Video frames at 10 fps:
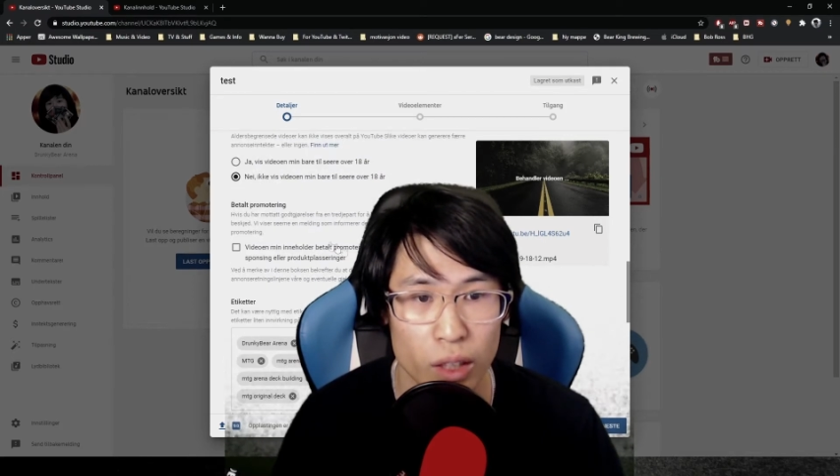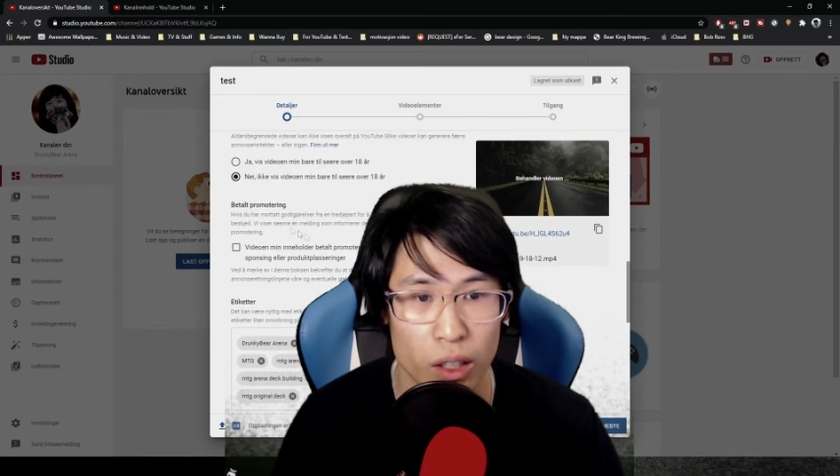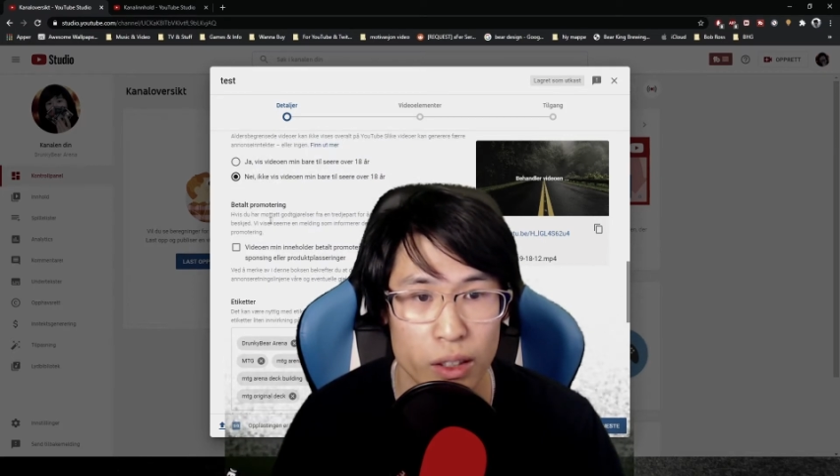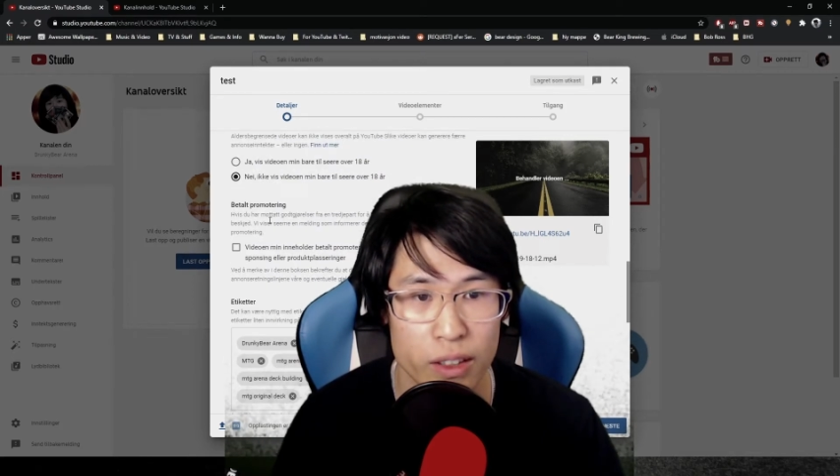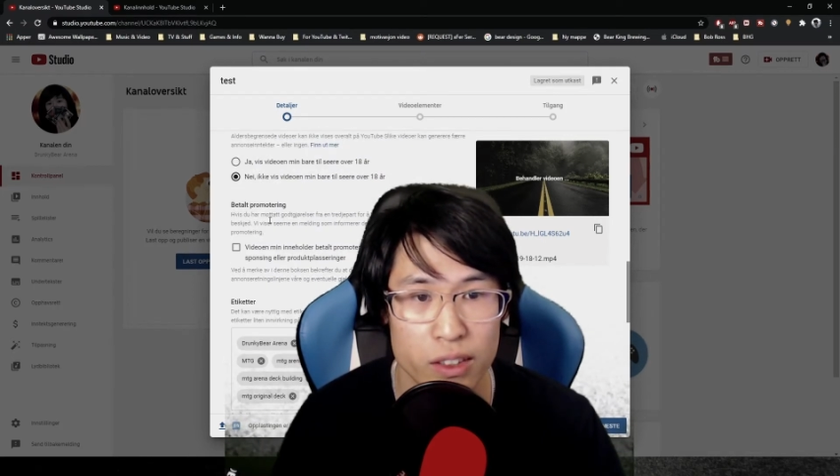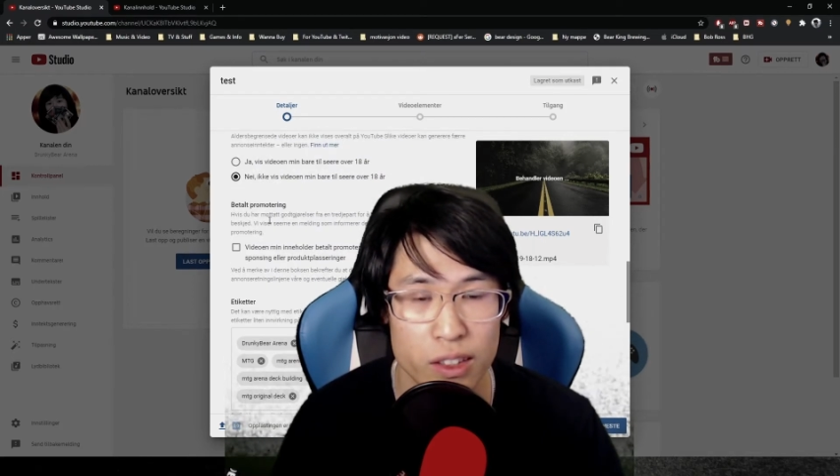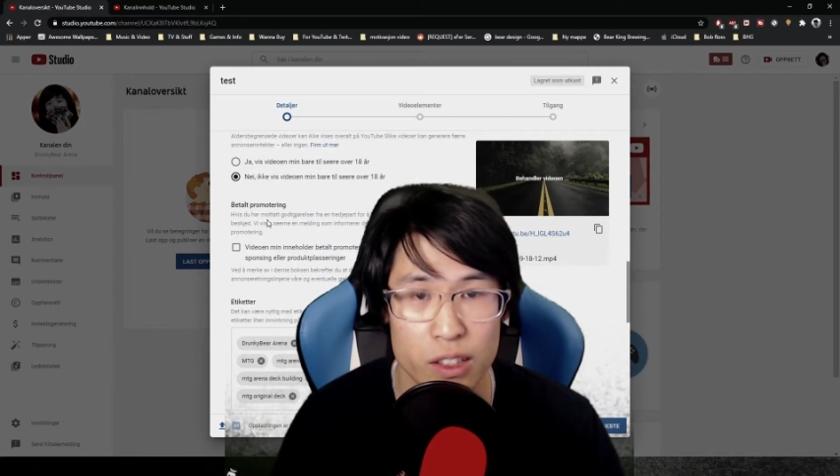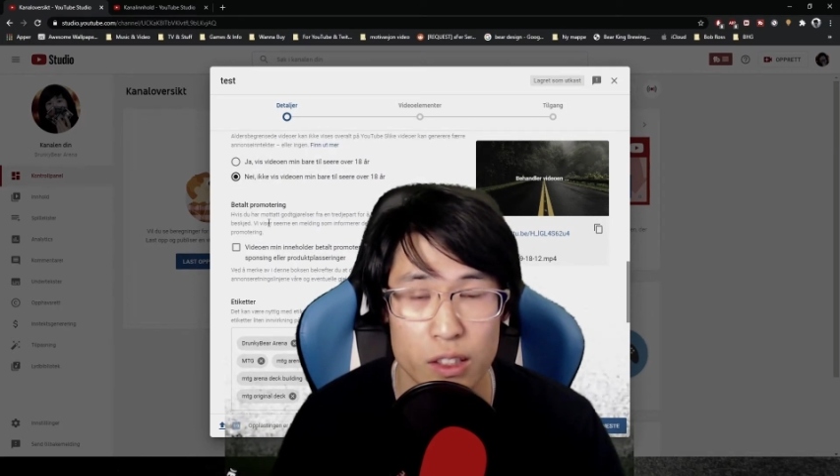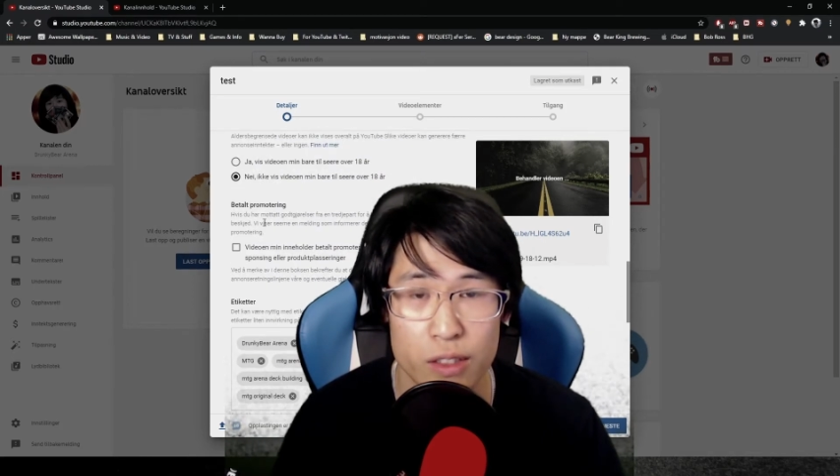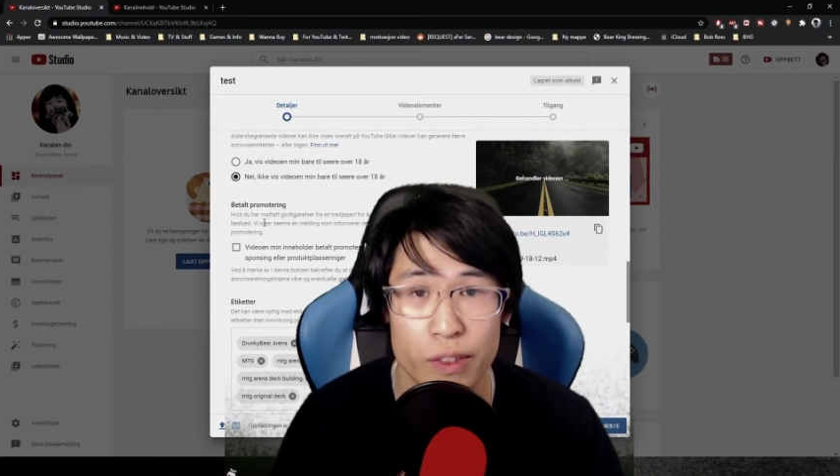Is
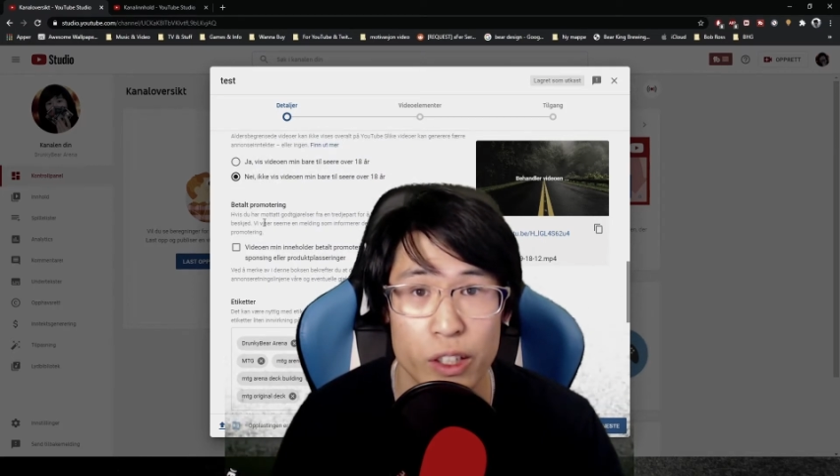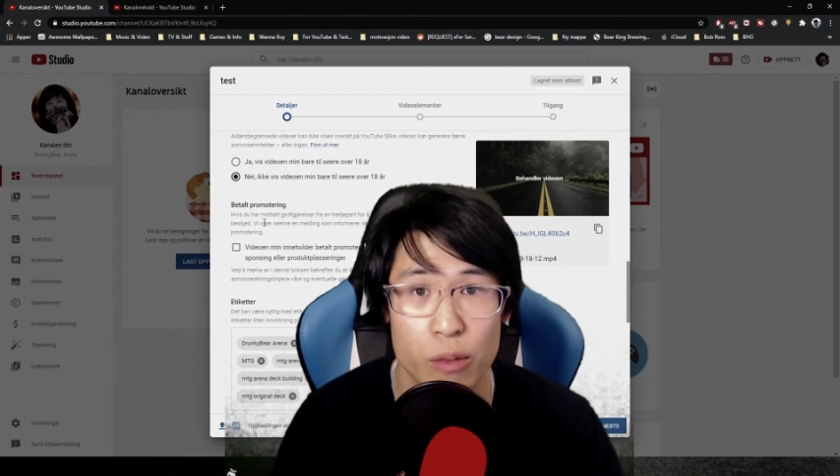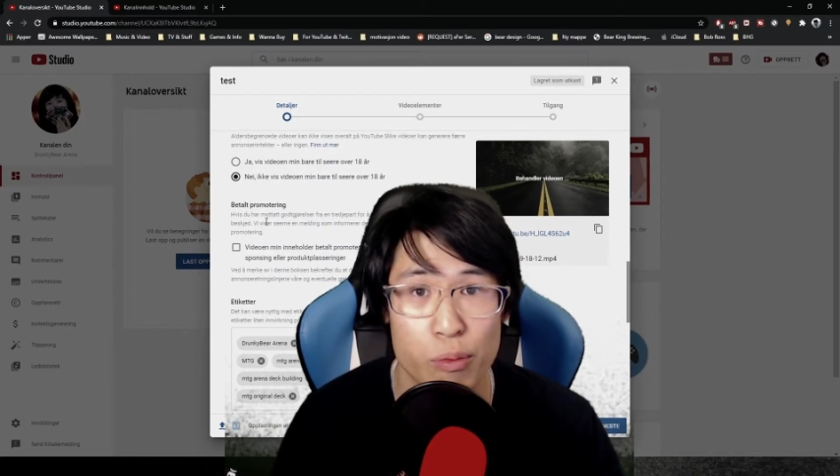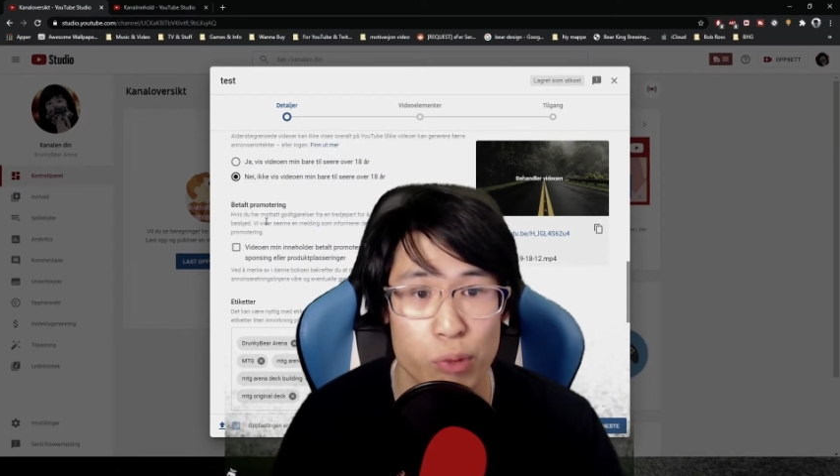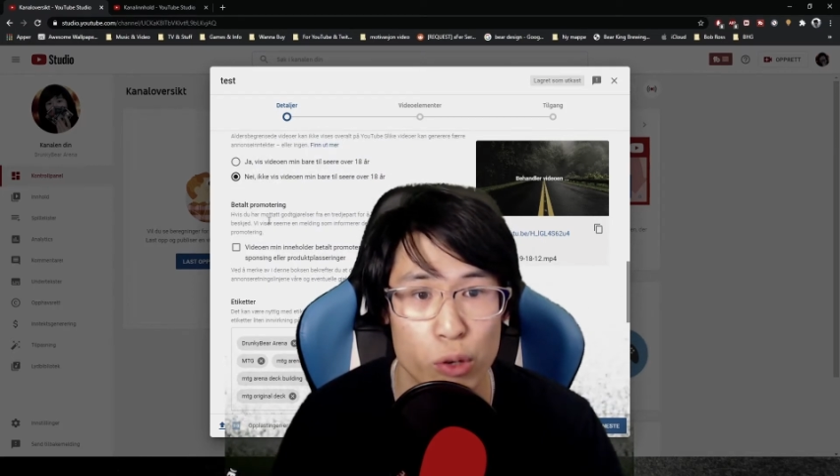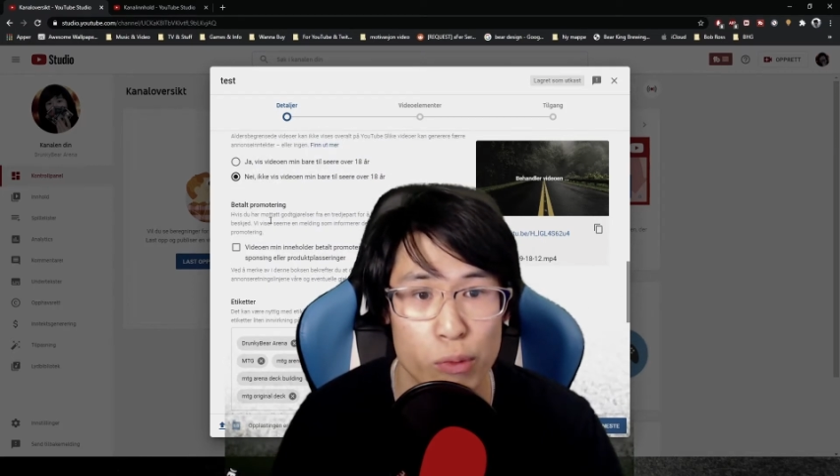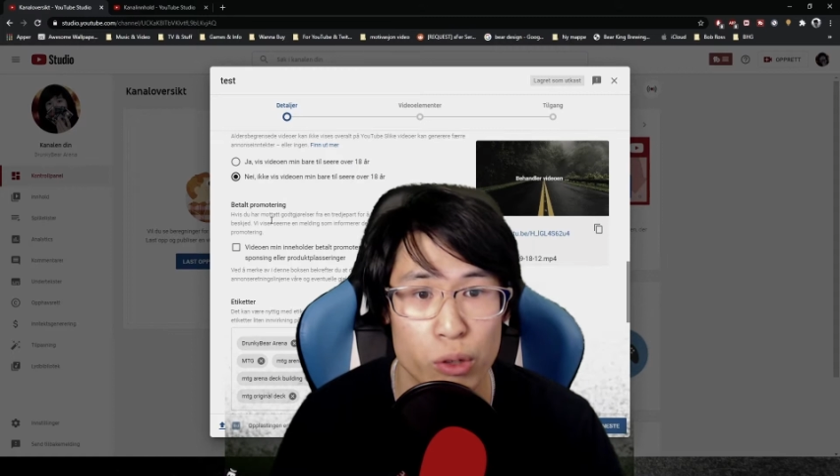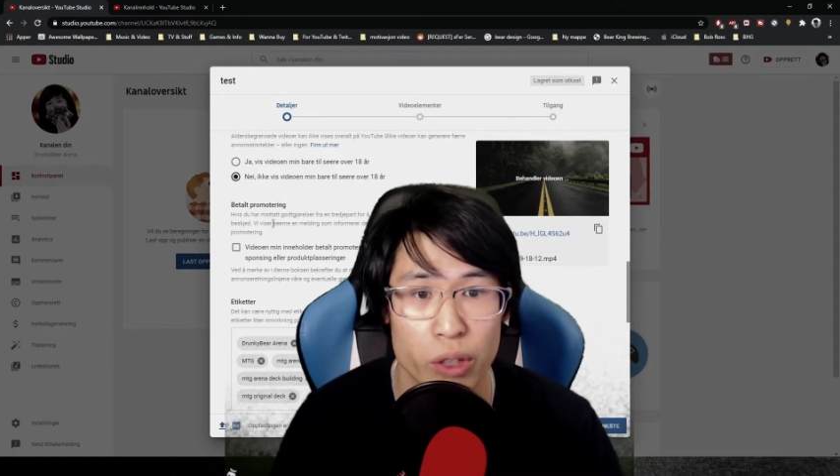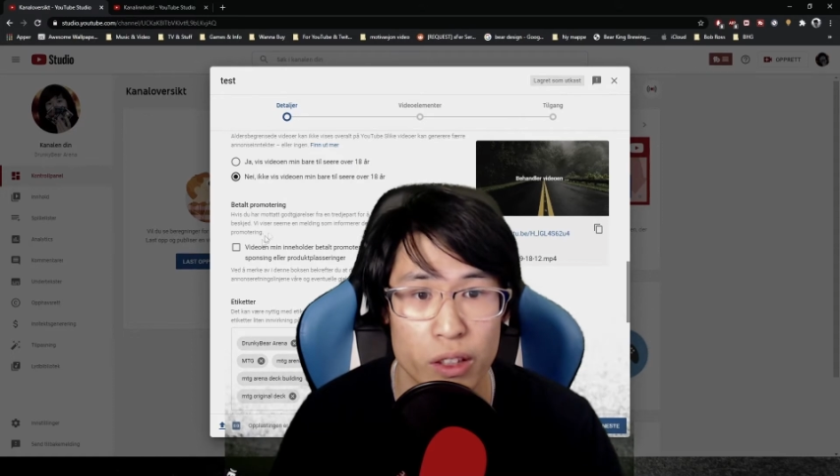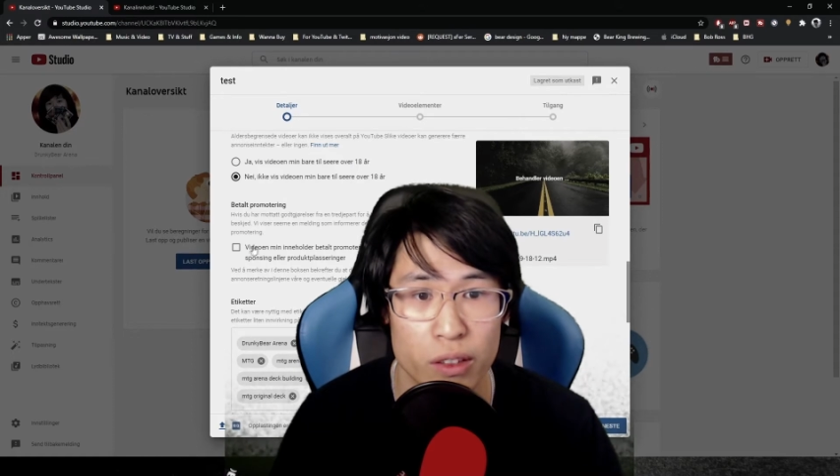this video
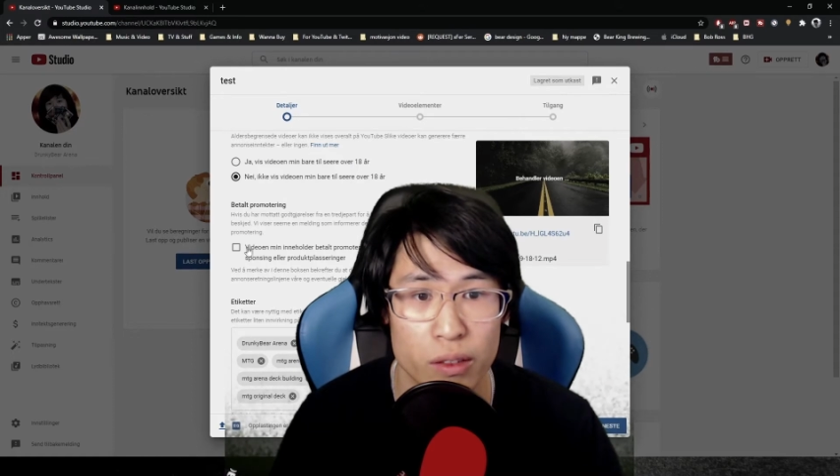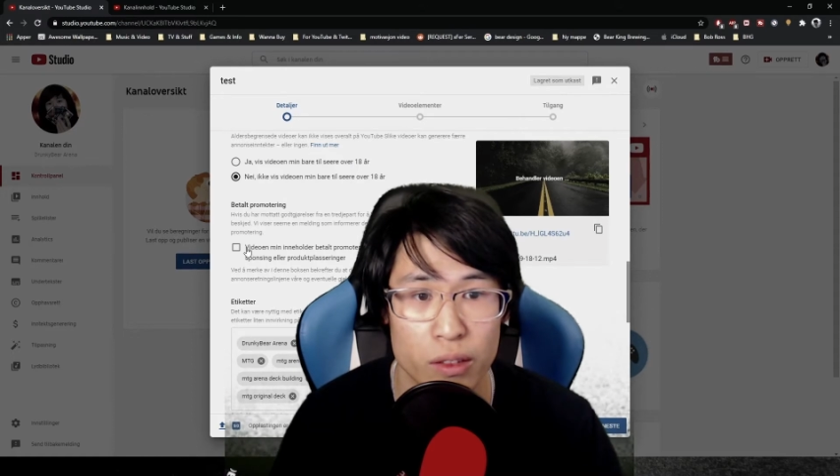promoted?